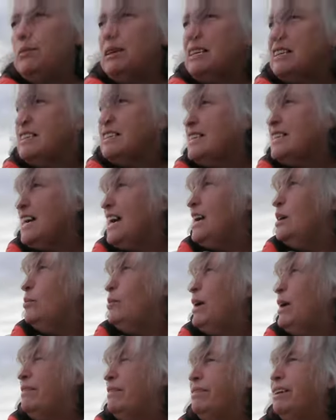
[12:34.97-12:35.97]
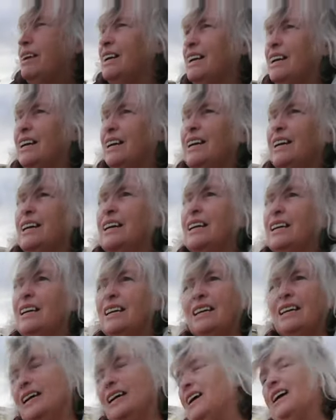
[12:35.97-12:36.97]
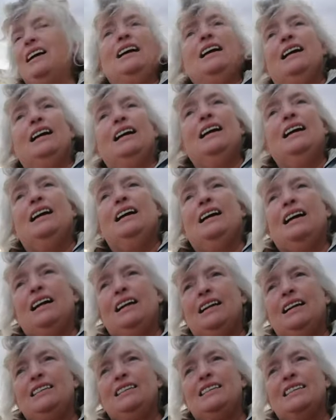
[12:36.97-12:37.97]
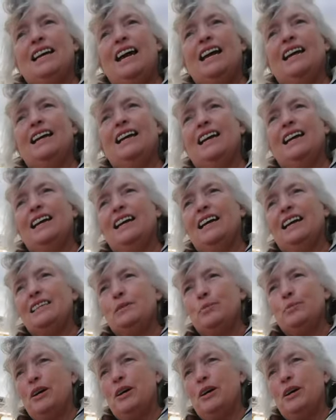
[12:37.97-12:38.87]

is to sail, Bev. True. And sailing, let's be